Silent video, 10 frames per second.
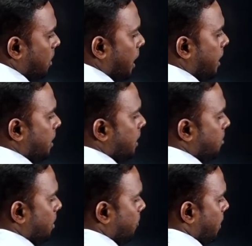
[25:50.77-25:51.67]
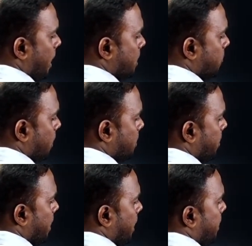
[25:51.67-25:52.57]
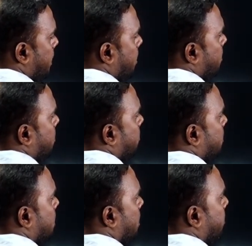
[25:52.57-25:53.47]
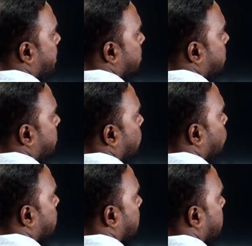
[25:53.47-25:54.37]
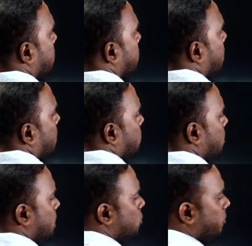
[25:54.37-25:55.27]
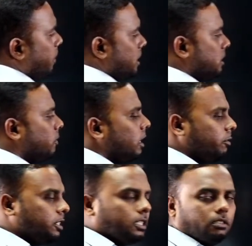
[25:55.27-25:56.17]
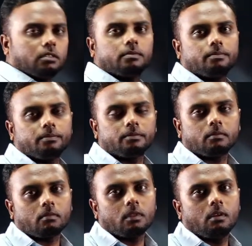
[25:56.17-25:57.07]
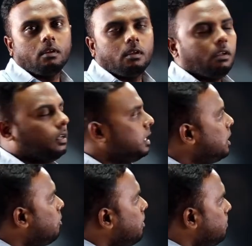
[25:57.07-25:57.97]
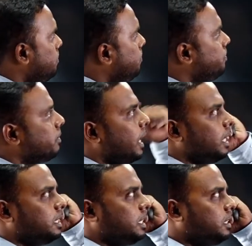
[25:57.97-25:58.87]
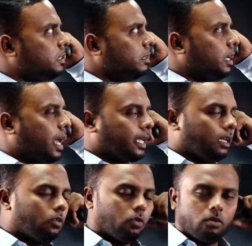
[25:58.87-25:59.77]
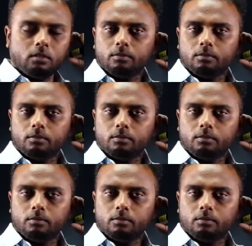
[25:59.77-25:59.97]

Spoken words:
and EMF lags flux by 90 degrees, same it is, no change. So these two phases will never change. Now as it is lagging load,